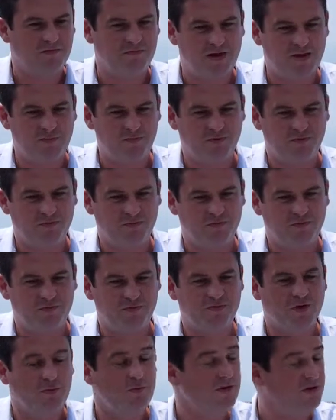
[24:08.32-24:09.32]
Famous for
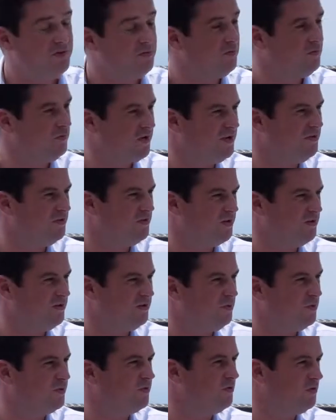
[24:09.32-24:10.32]
so many different
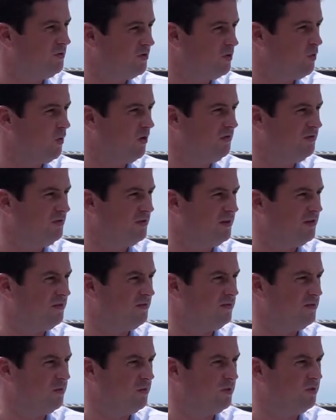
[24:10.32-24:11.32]
reasons because of the quality of
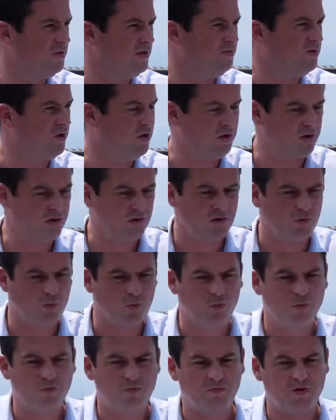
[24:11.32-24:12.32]
the food. They've got a
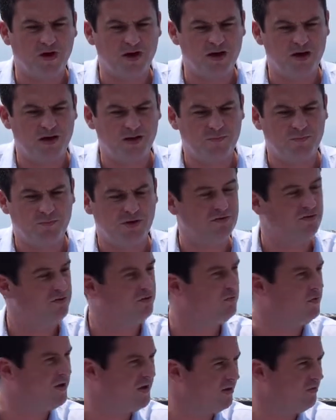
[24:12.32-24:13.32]
wood fire
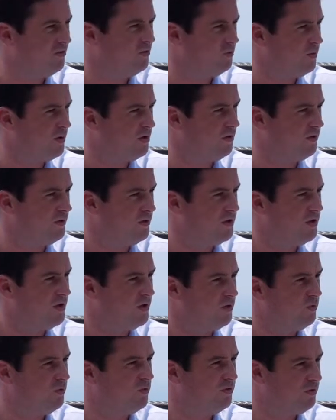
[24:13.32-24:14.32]
pizzeria as well,
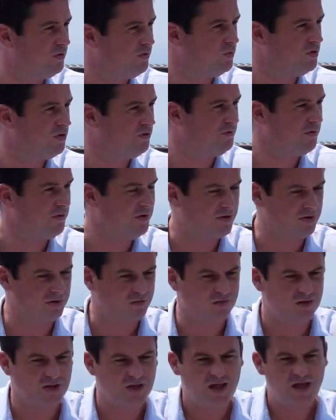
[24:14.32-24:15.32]
which is very
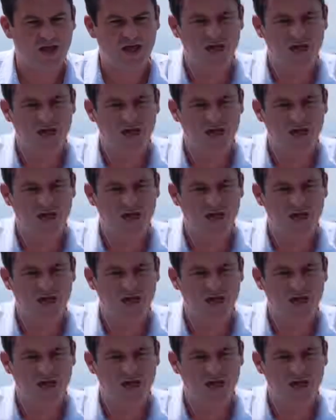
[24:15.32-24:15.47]
good.